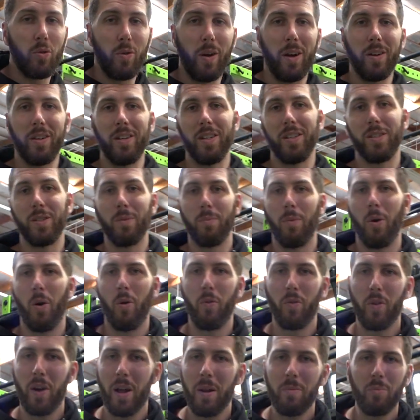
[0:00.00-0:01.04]
around, did some
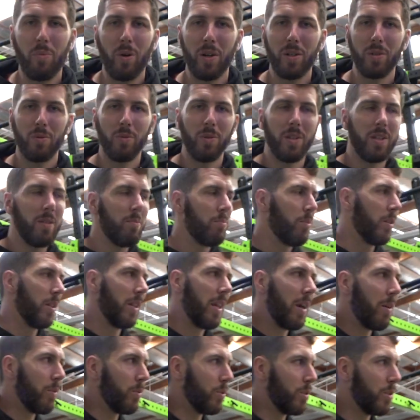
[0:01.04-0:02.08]
overhead press with it, but
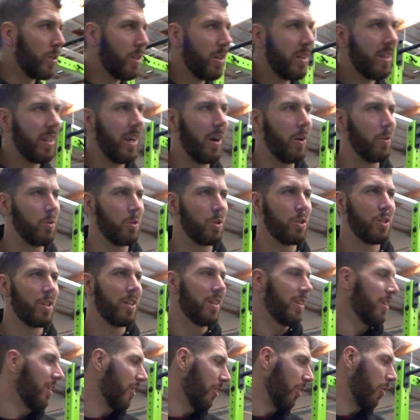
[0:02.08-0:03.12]
that was a
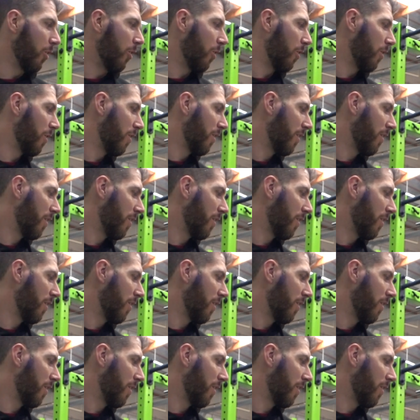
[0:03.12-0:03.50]
little